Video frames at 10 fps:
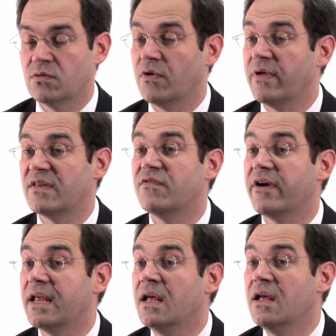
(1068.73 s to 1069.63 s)
Although that's
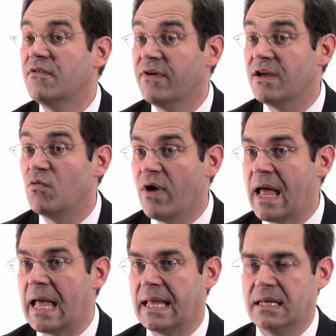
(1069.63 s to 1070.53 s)
very, very
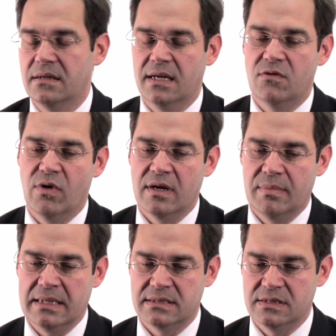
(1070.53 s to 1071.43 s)
rare in
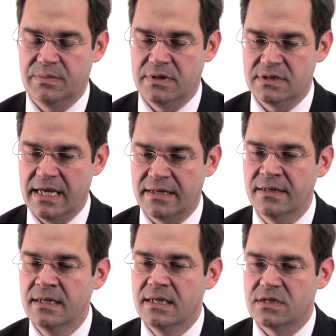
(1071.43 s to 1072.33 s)
rhinoplasties per se,
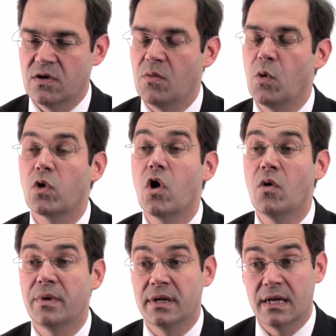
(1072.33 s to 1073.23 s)
it's a lot more
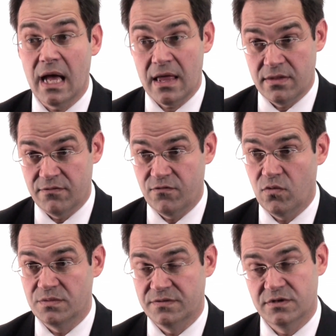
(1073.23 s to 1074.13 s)
common in other
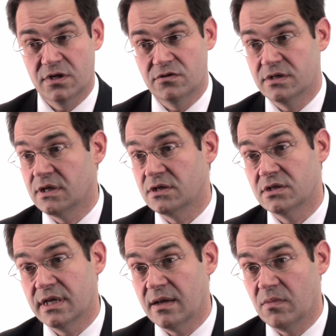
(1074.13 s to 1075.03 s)
forms of surgery such
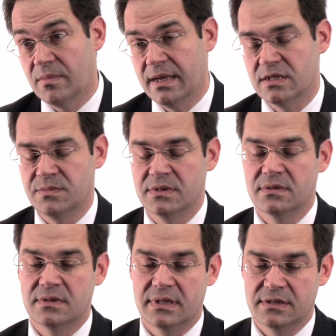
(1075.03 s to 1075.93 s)
as hip replacement
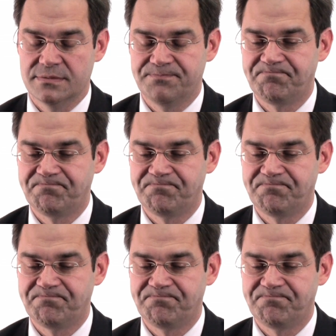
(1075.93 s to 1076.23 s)
and things.